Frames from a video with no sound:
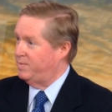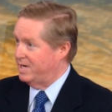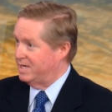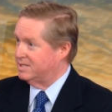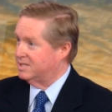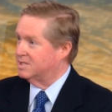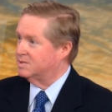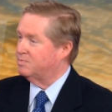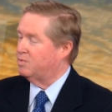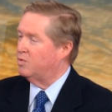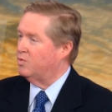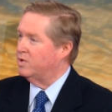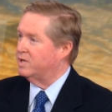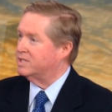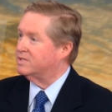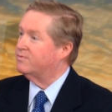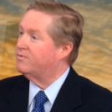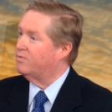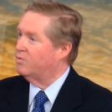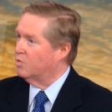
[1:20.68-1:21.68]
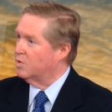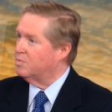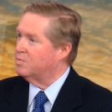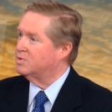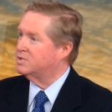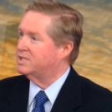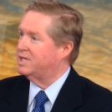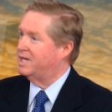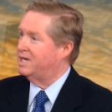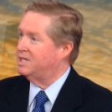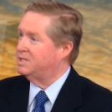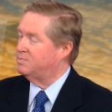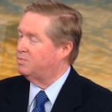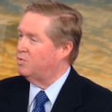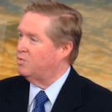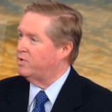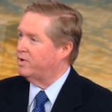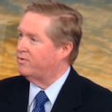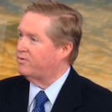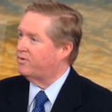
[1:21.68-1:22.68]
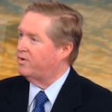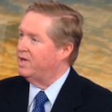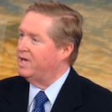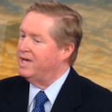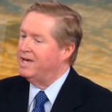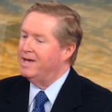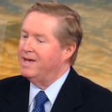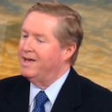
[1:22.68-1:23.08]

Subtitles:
basis points, 4 percentage points.